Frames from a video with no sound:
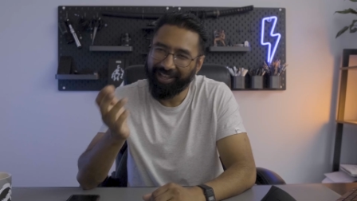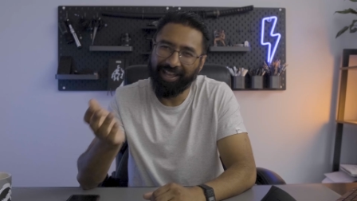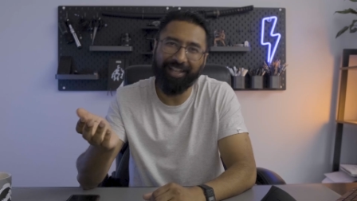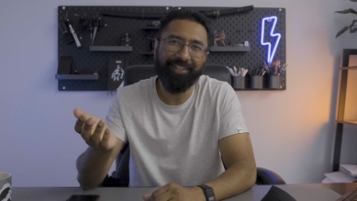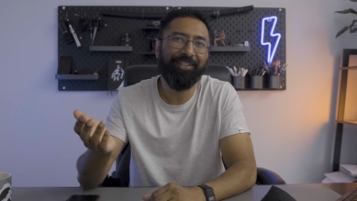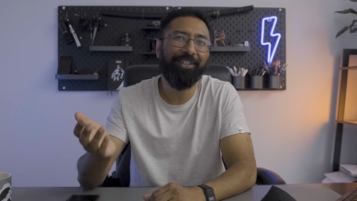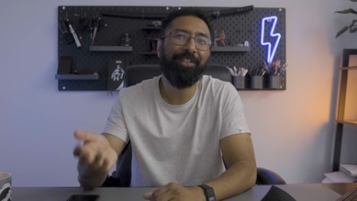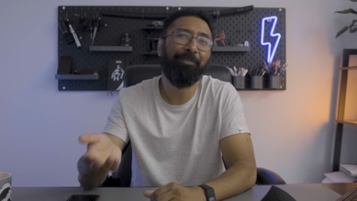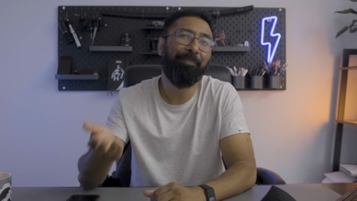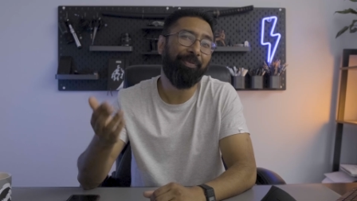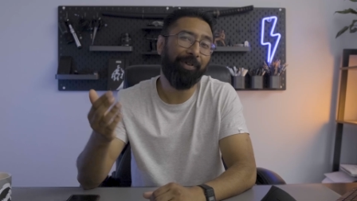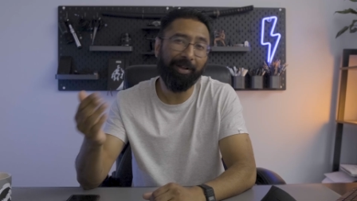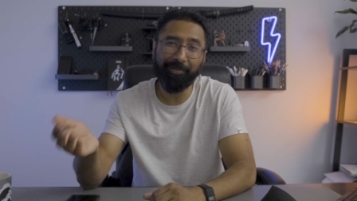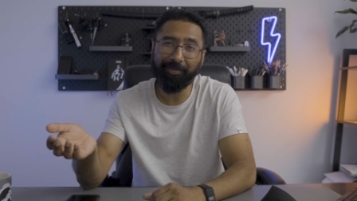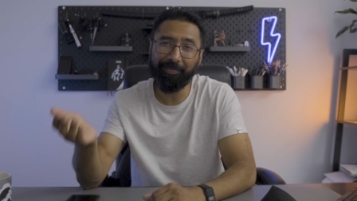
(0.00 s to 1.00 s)
As you can
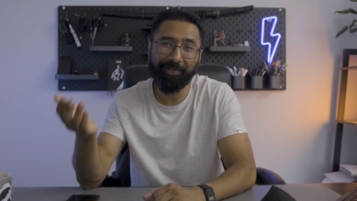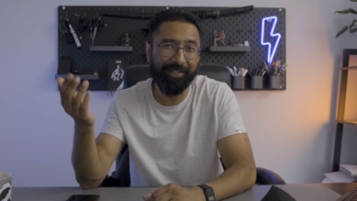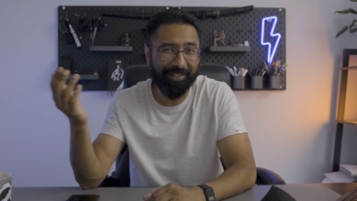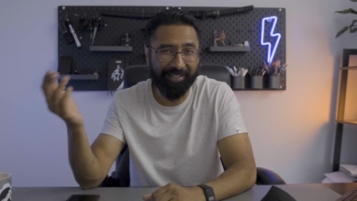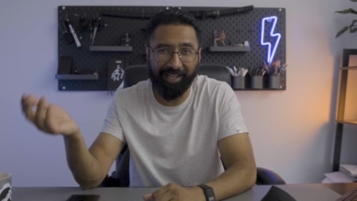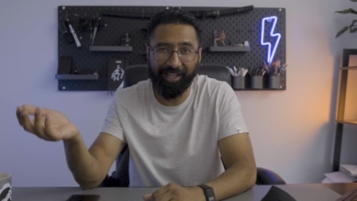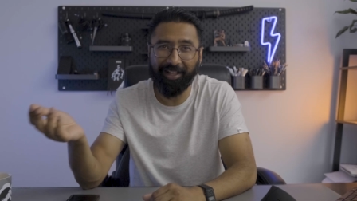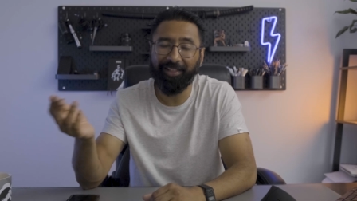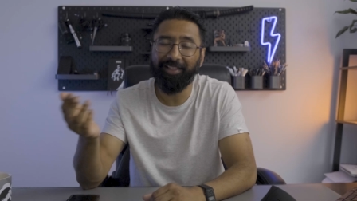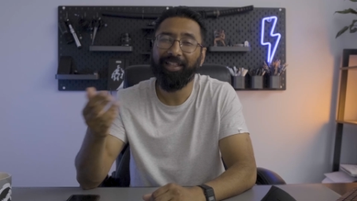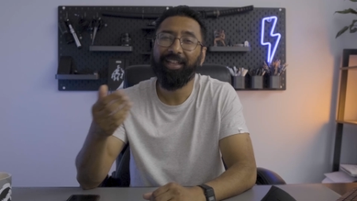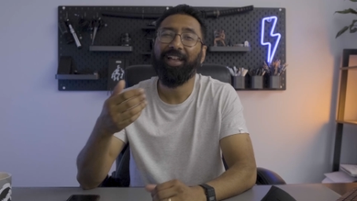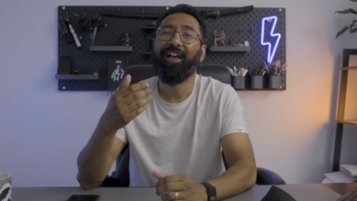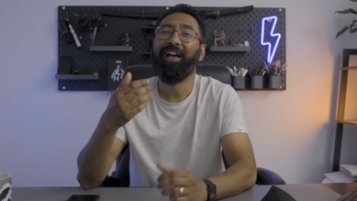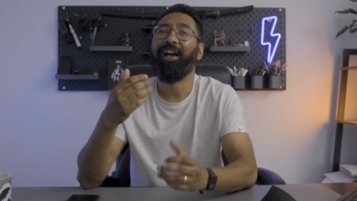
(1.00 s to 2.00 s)
probably tell,
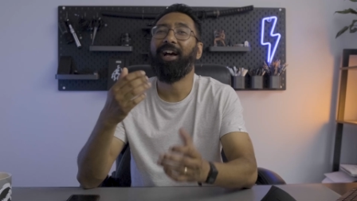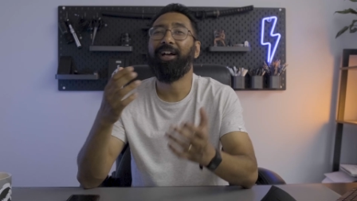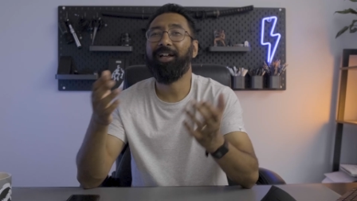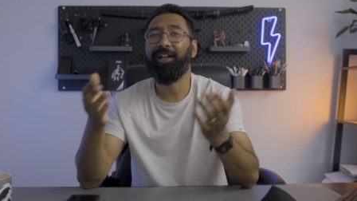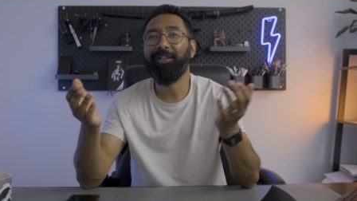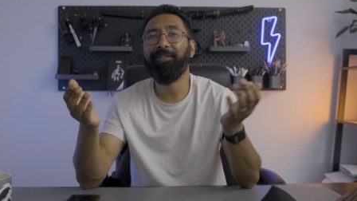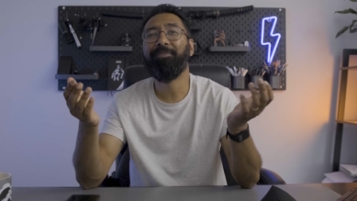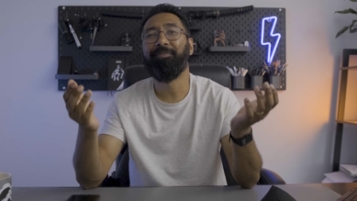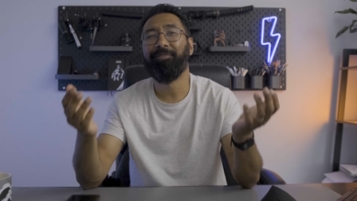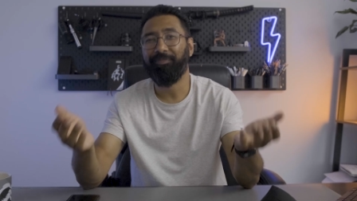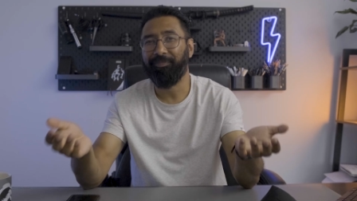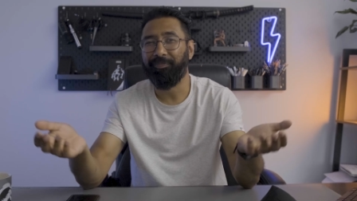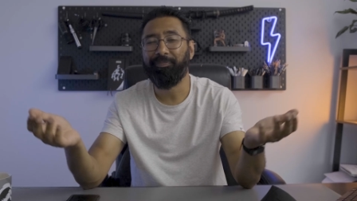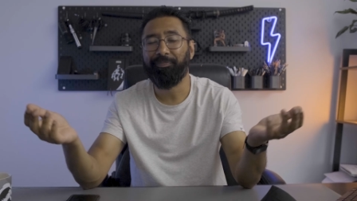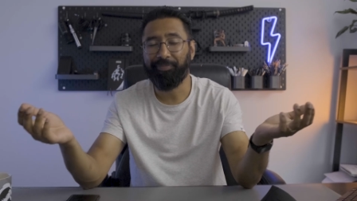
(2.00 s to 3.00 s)

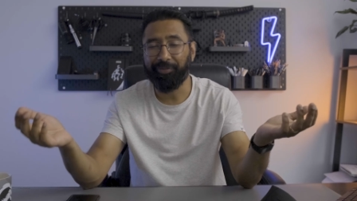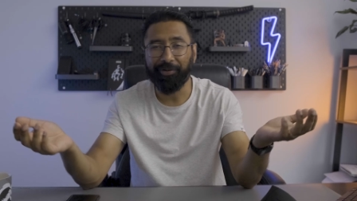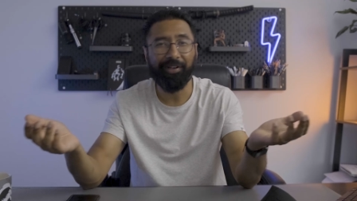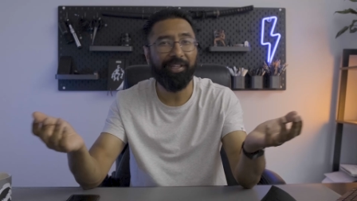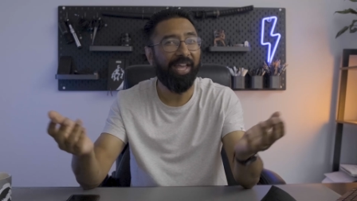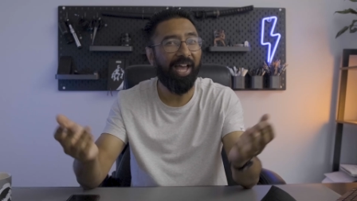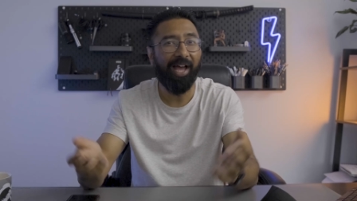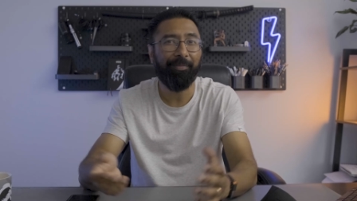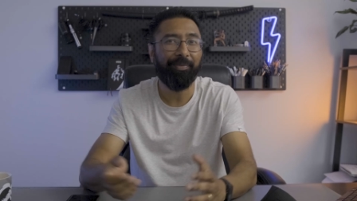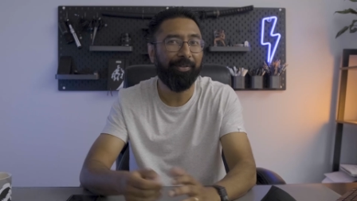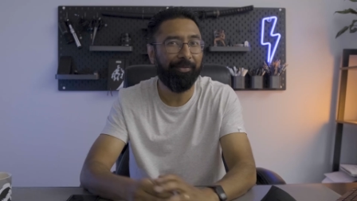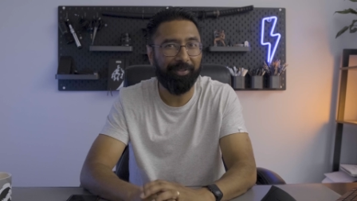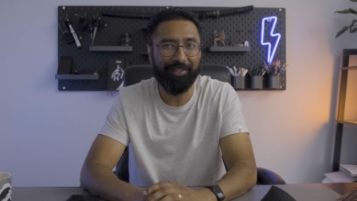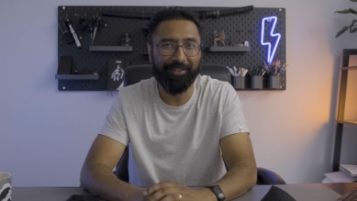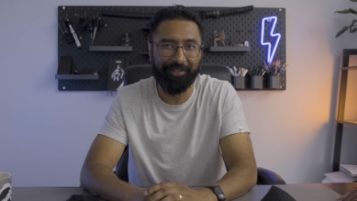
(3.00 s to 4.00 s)
I'm pretty happy
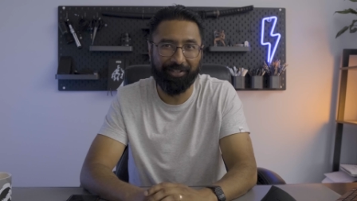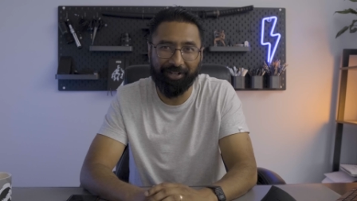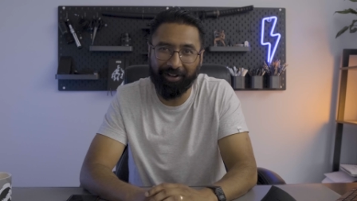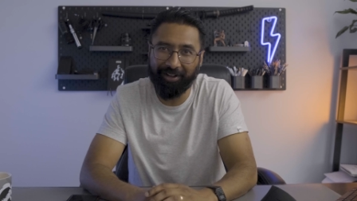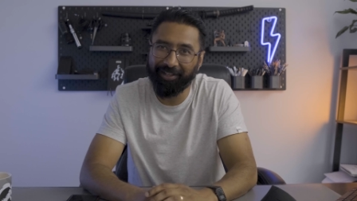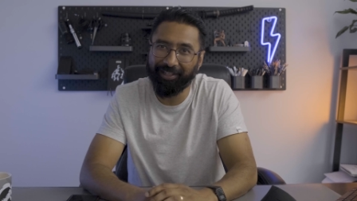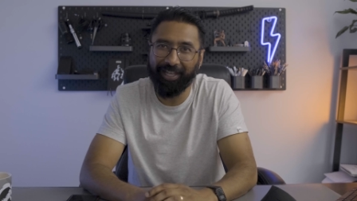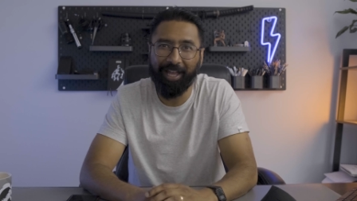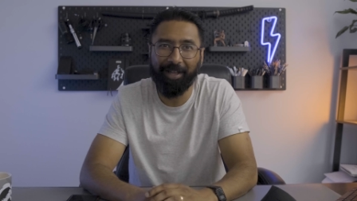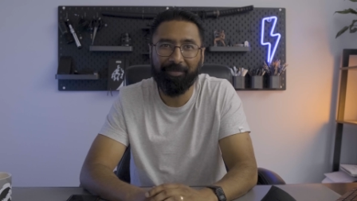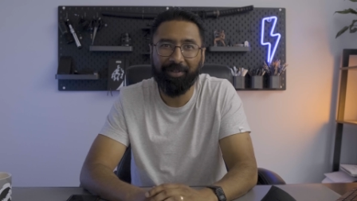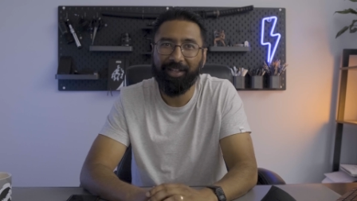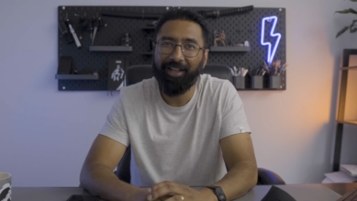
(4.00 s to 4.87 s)
with this drawing app.